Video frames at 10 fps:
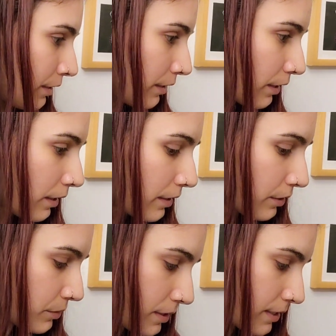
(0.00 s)
gonna let
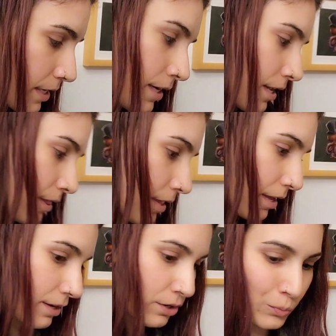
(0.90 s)
those sit and
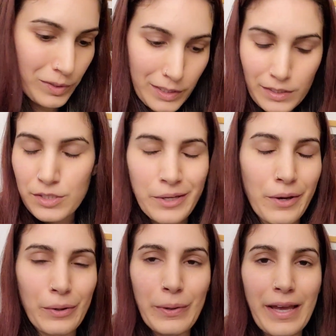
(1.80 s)
then we need to
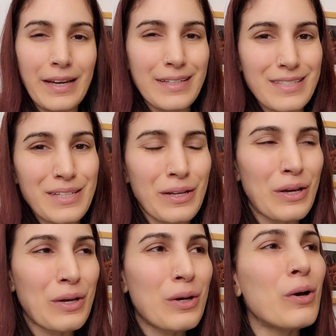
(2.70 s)
go and
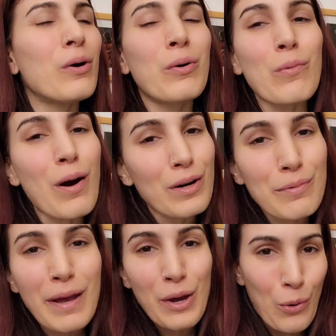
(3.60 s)
water
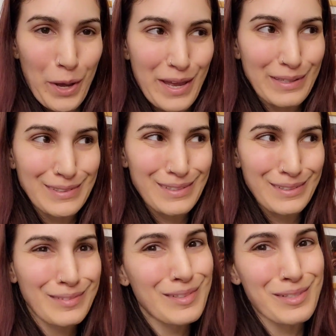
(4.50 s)
my Hoyas
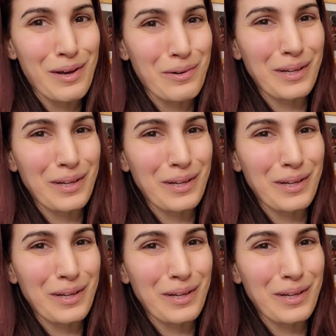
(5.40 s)
so